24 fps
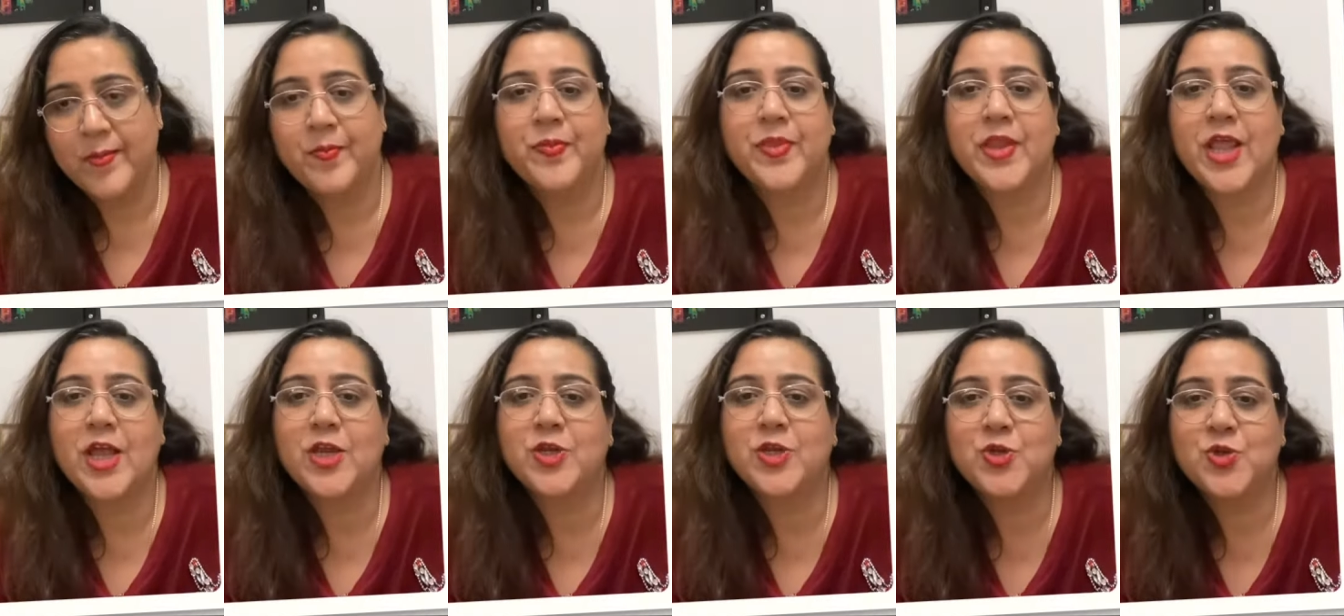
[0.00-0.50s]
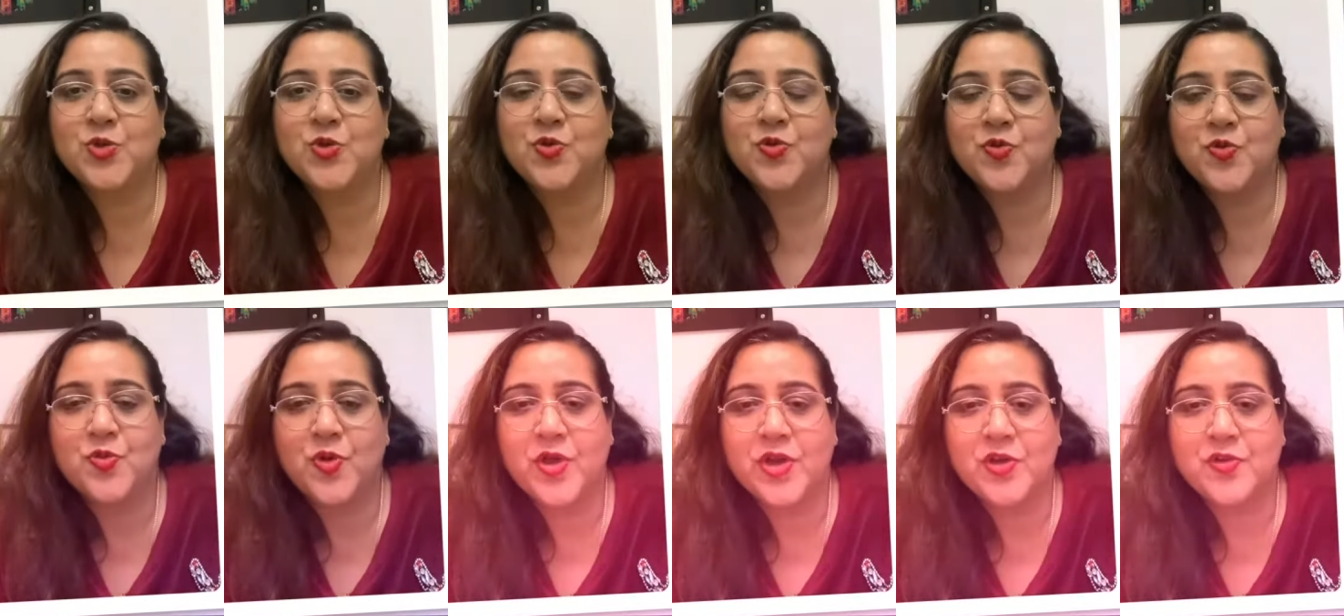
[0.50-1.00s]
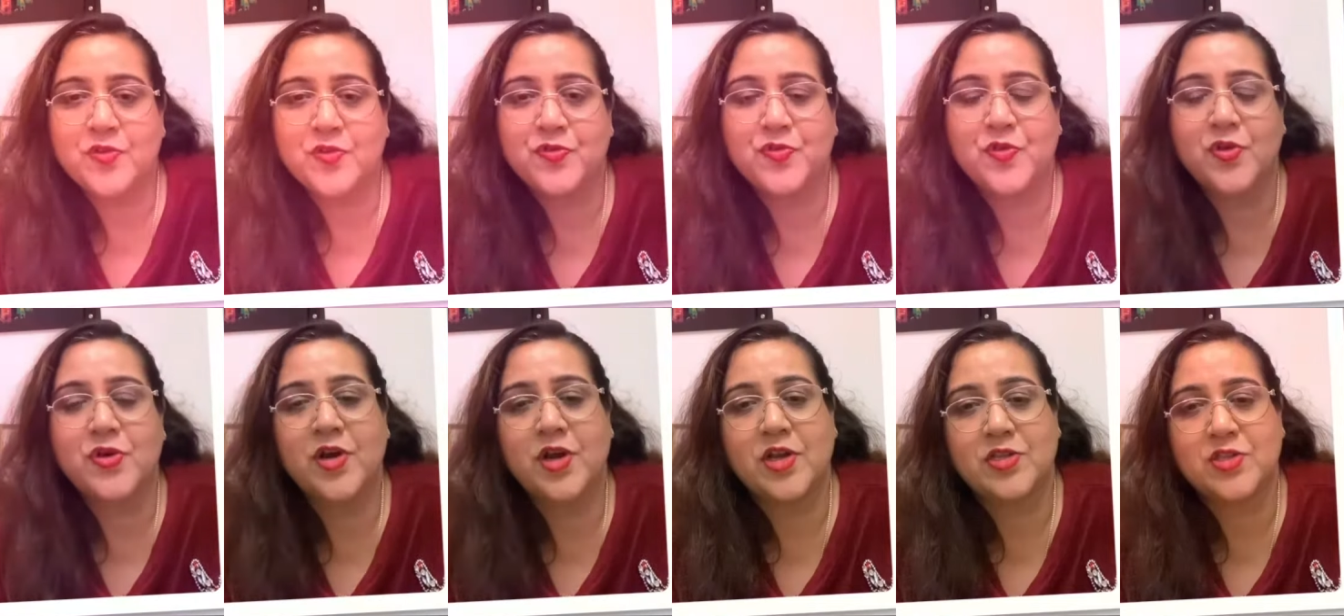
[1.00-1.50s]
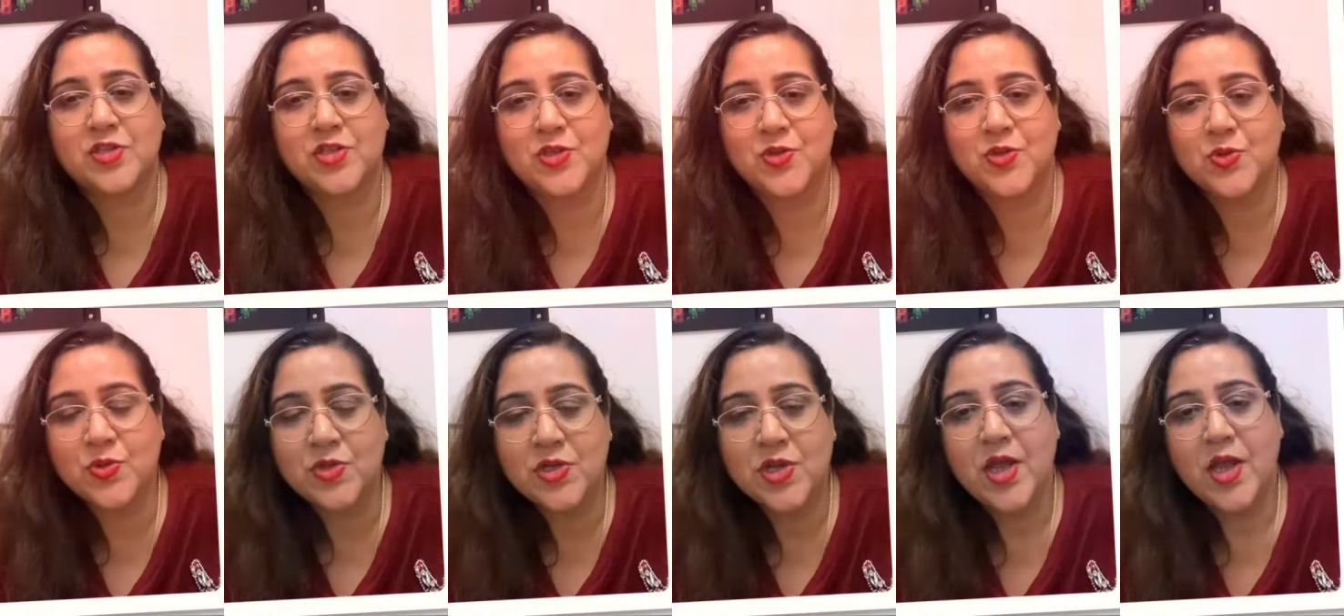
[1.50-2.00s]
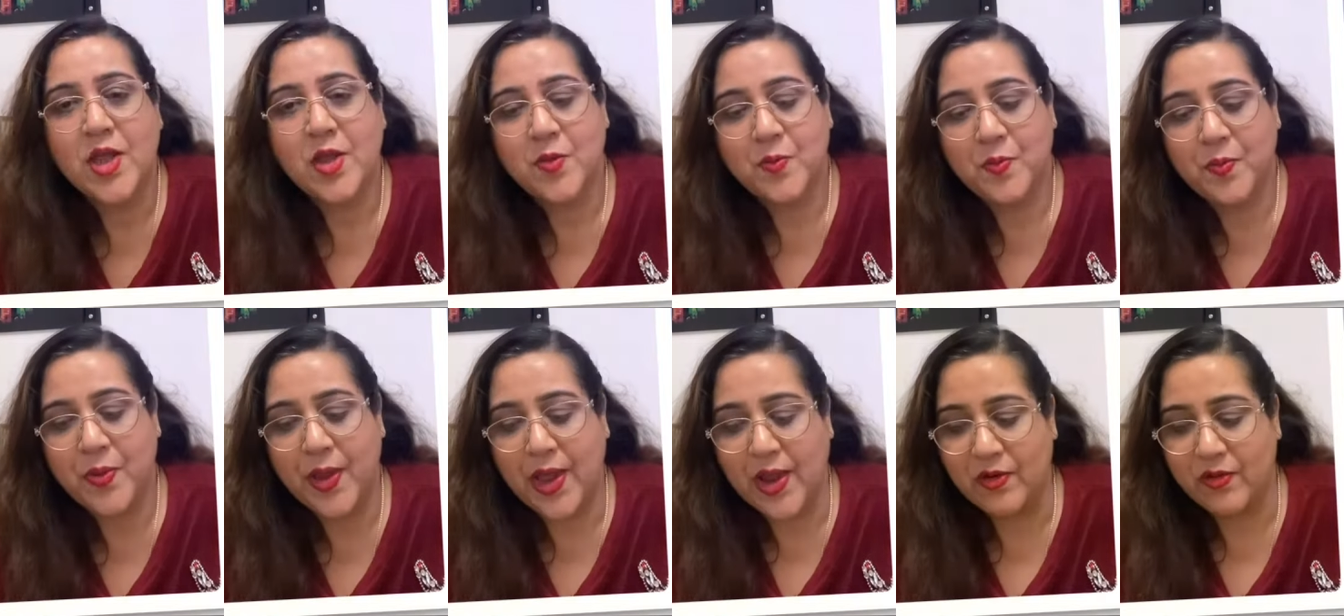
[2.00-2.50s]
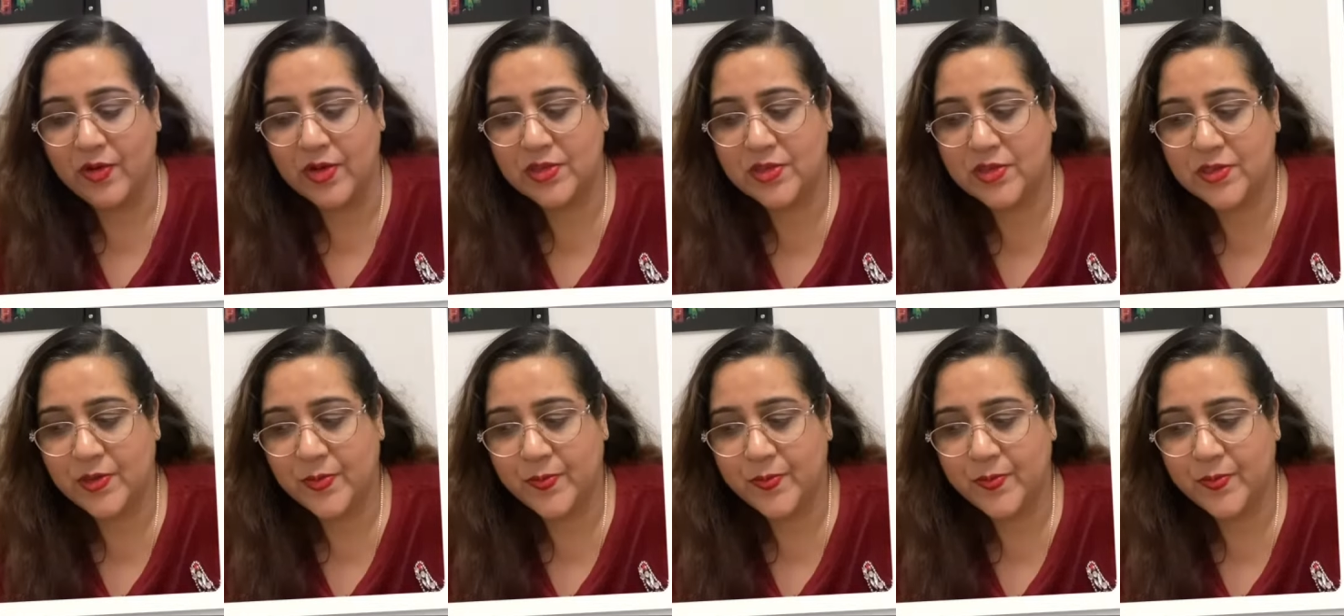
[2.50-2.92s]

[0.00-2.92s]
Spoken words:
and two wonderful rescued parrots.